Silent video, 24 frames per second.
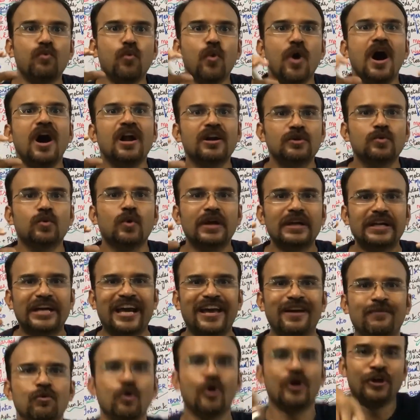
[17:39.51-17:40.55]
what work I
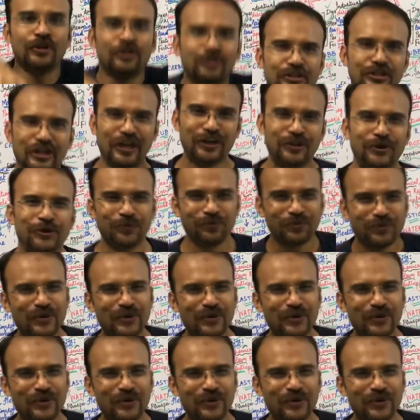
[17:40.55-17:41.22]
am going to tell you.